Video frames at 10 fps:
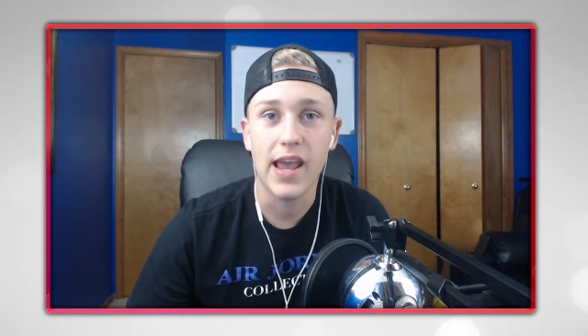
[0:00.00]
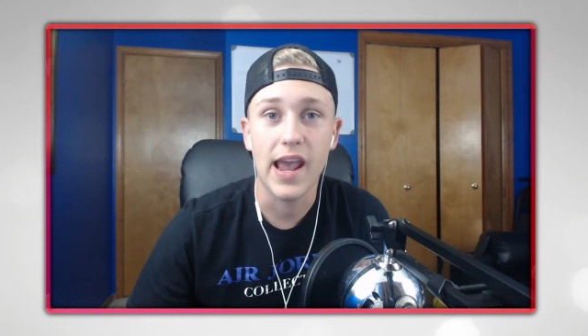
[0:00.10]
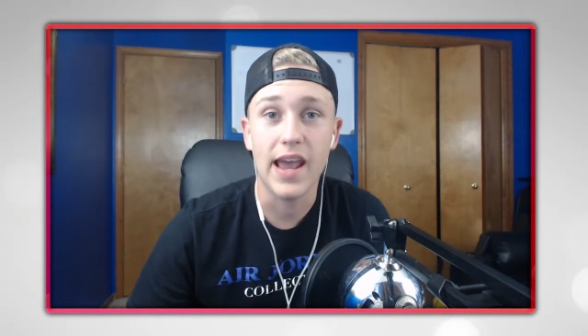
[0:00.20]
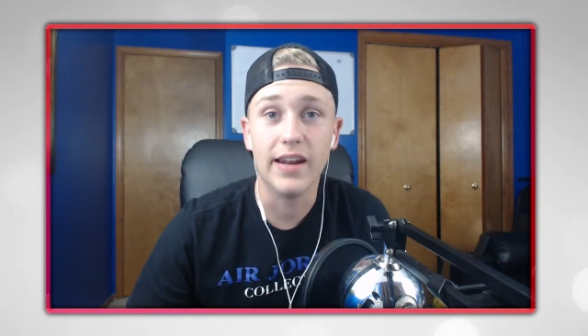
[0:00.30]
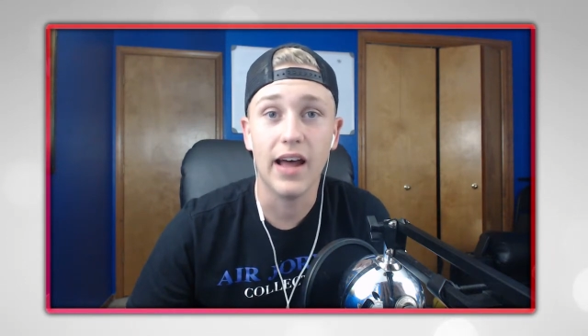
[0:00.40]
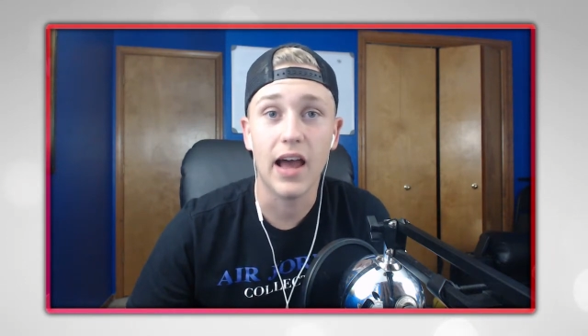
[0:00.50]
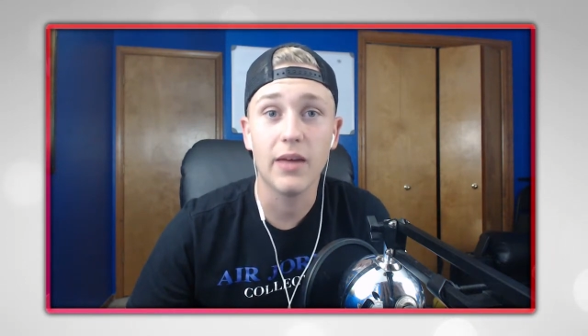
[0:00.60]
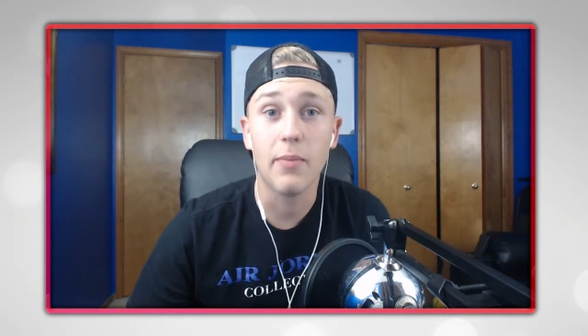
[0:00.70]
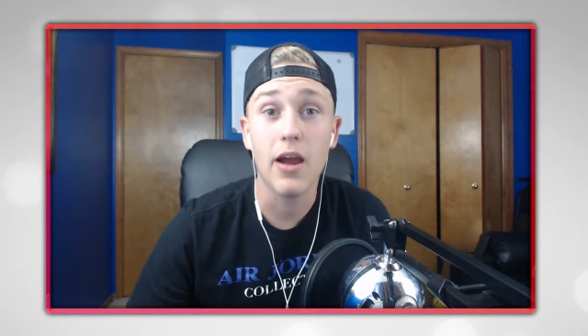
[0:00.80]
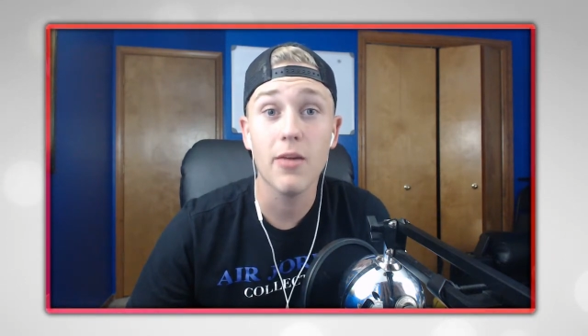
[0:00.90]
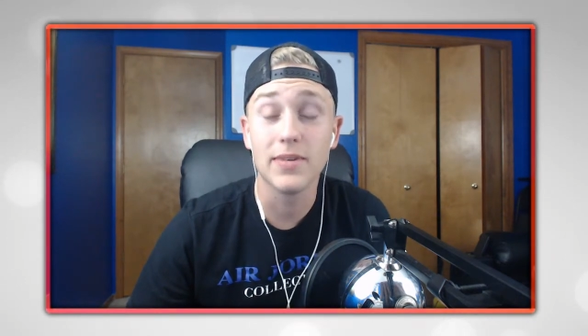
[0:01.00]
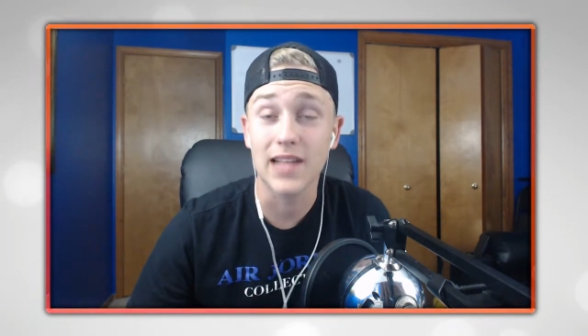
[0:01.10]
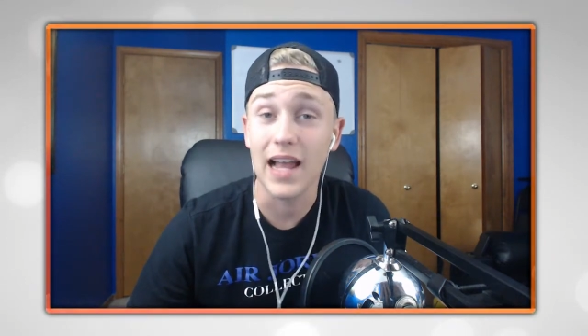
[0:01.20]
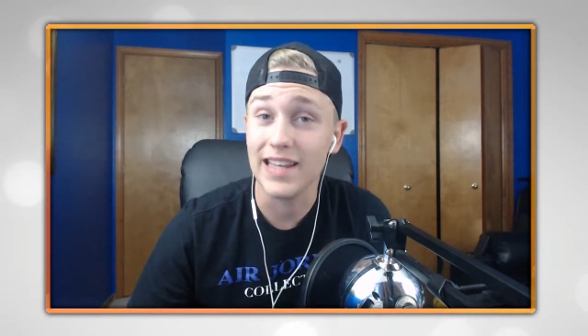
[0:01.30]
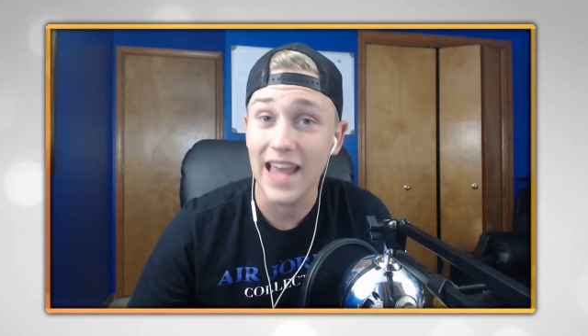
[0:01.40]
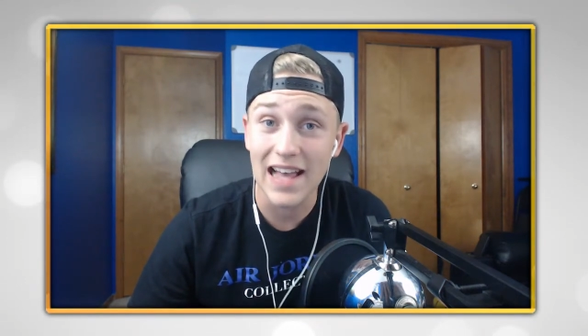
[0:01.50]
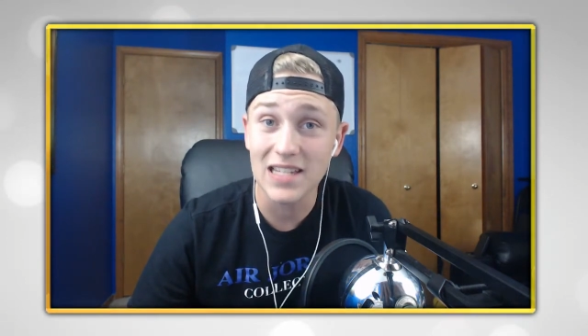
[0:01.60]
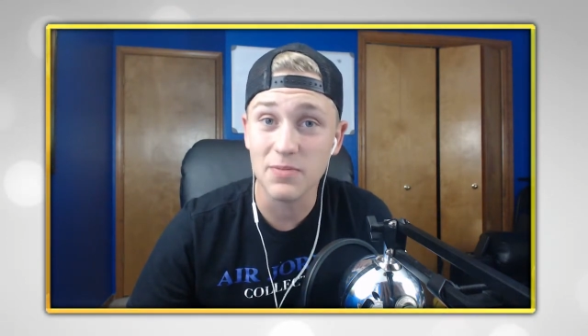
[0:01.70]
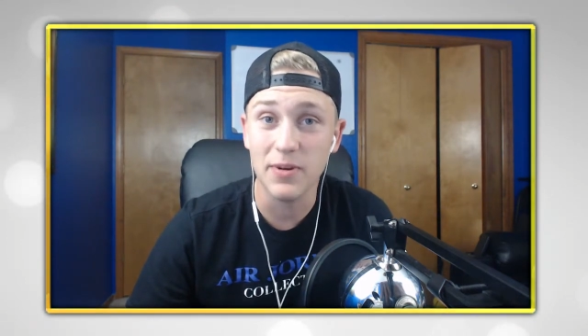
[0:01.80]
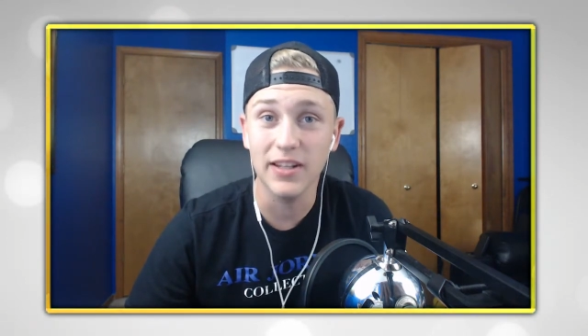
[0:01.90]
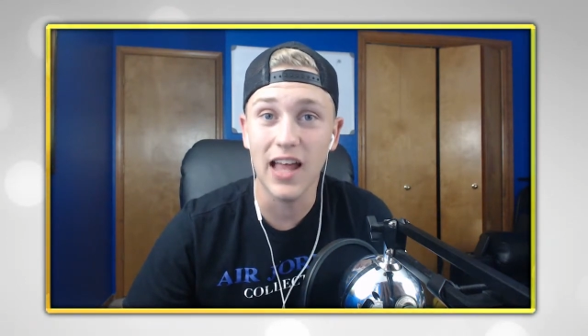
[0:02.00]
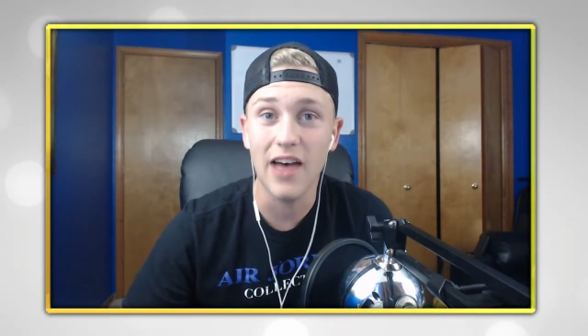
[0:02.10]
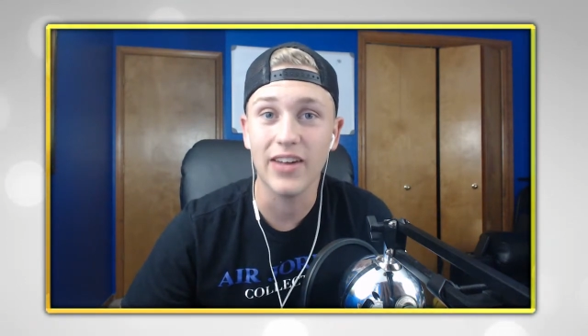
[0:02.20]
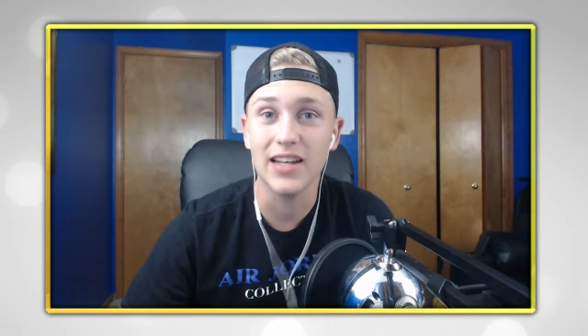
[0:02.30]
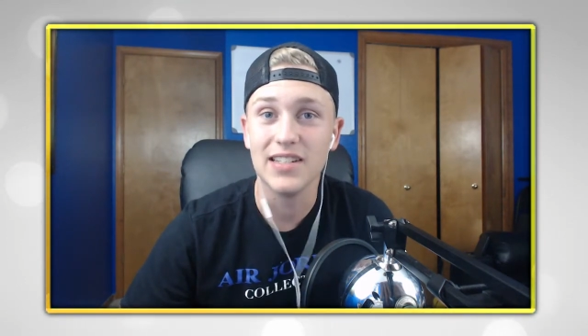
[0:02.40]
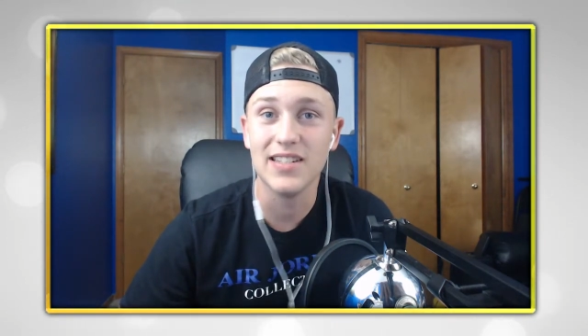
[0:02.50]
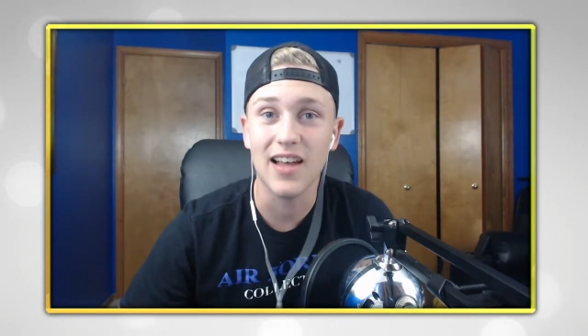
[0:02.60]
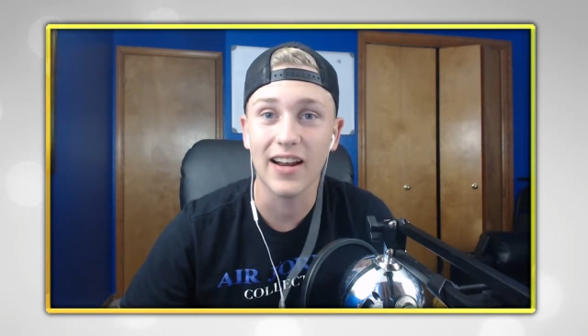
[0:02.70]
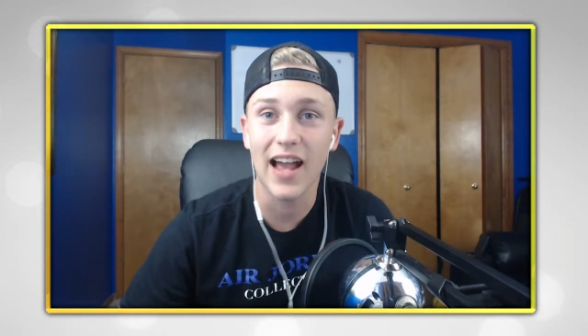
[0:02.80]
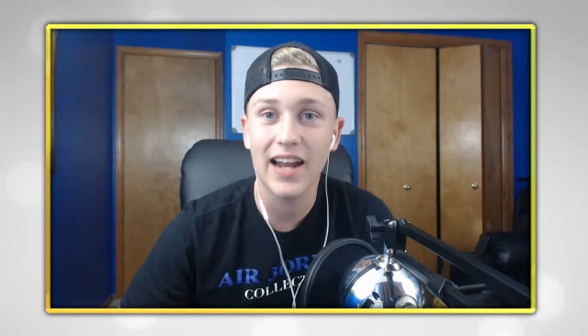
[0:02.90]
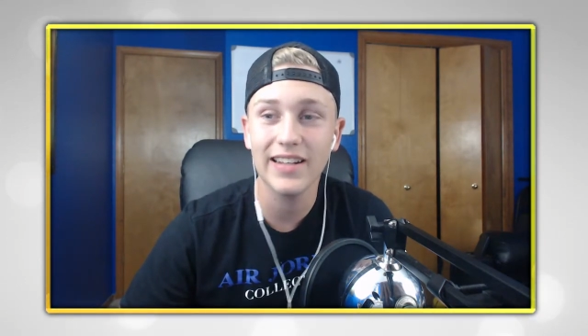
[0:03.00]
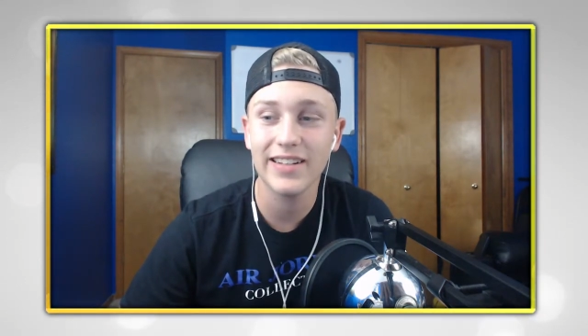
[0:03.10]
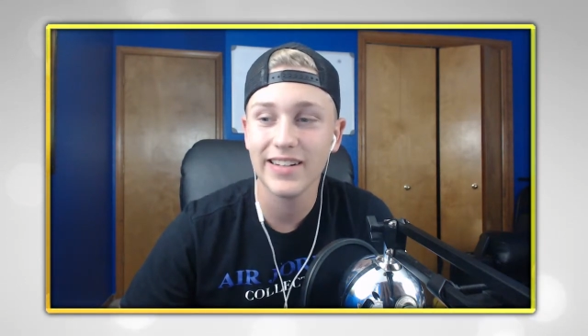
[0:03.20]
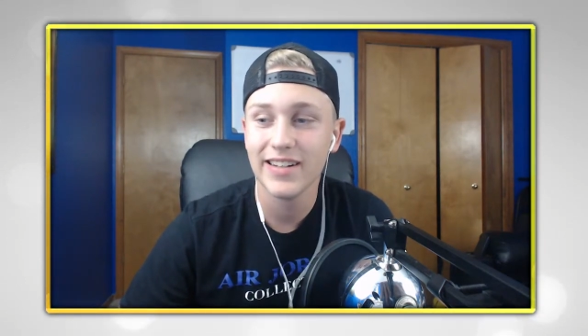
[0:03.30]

and uh, I admire it because I can't spin left. I suck at it.